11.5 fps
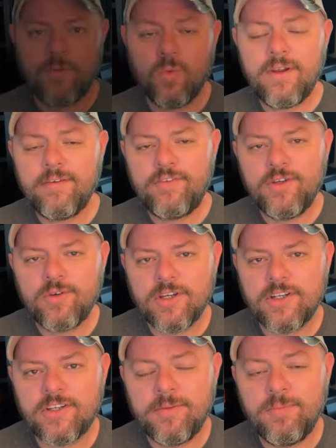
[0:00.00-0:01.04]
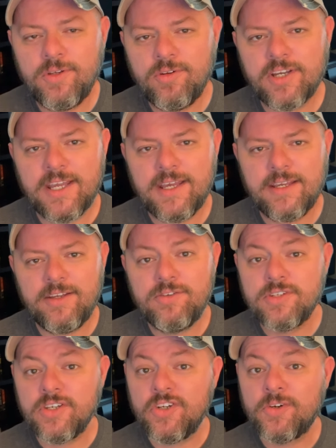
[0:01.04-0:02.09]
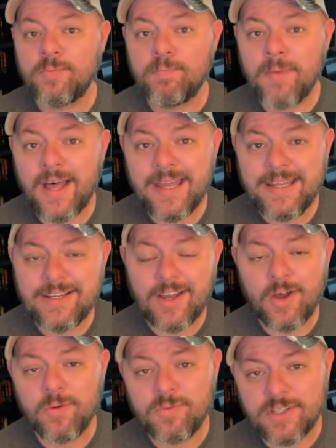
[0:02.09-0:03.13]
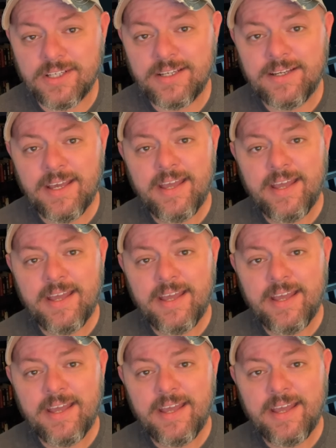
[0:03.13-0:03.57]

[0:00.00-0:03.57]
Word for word: What if you could communicate using your mind only?